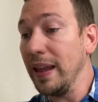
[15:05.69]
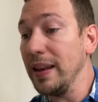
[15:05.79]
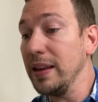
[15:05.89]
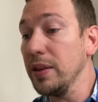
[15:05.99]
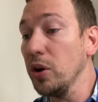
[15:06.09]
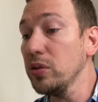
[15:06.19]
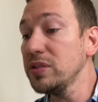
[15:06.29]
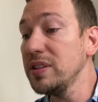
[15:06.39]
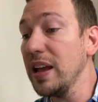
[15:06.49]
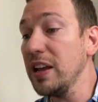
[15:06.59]
And in
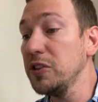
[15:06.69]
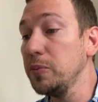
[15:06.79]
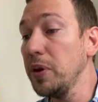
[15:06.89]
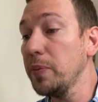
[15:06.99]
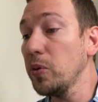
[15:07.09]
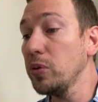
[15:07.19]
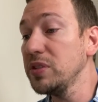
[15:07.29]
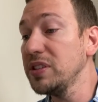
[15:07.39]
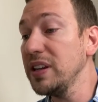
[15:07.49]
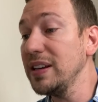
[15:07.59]
those days, people
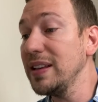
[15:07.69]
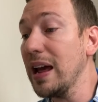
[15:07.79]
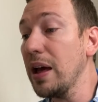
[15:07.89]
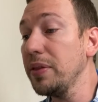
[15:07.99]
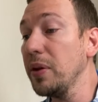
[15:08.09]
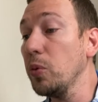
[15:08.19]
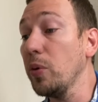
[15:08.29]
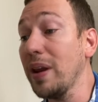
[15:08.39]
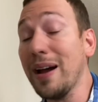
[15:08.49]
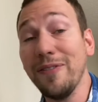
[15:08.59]
will seek death and
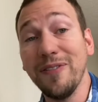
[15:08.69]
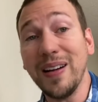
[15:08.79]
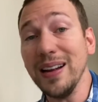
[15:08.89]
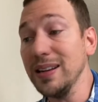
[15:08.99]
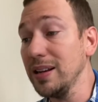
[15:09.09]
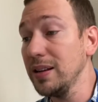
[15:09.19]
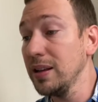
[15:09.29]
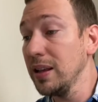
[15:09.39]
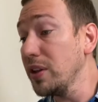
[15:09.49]
will not find it.